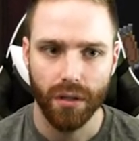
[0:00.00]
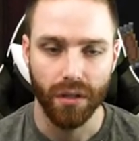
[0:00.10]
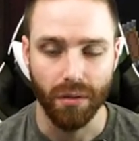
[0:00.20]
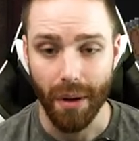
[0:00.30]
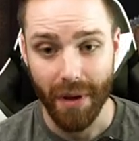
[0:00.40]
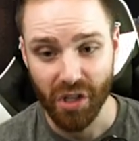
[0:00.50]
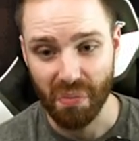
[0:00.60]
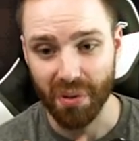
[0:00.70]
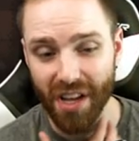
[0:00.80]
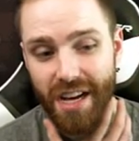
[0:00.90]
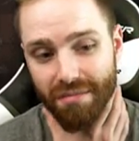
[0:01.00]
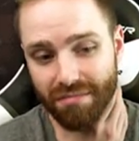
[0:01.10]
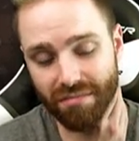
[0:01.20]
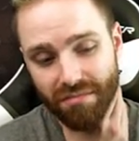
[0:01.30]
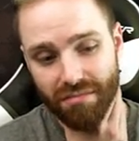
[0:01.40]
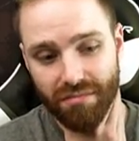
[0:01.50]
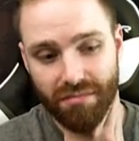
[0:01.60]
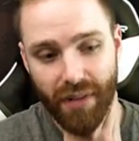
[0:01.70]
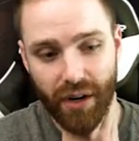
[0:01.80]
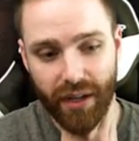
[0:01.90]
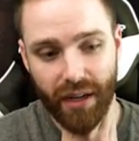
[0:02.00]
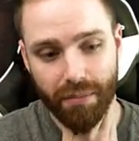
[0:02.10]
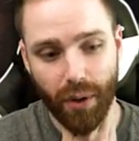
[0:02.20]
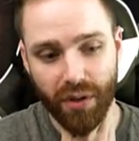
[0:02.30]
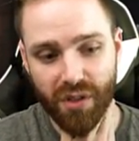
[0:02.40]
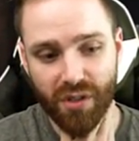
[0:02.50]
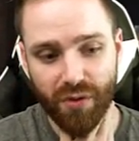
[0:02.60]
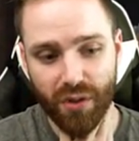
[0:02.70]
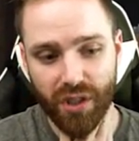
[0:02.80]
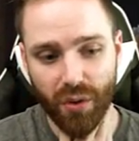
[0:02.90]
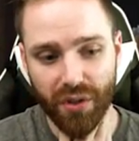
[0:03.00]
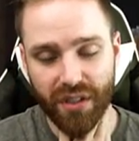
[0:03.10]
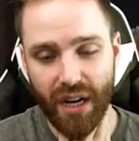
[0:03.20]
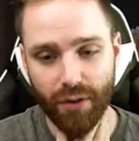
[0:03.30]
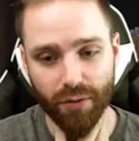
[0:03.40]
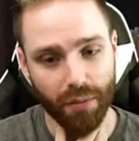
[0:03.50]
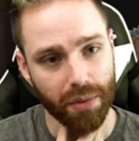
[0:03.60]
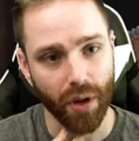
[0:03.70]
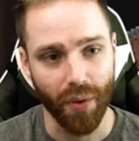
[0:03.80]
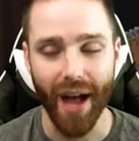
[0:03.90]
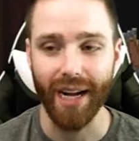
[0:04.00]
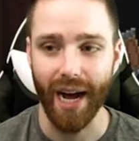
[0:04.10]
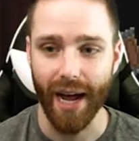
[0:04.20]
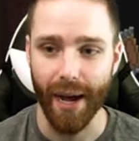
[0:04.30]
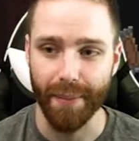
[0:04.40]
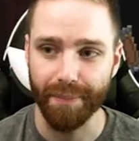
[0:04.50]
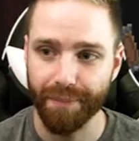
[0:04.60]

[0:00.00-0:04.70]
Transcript: Oh, maybe I should play him. I don't get bonuses for deal with the devil for blowing that guy up.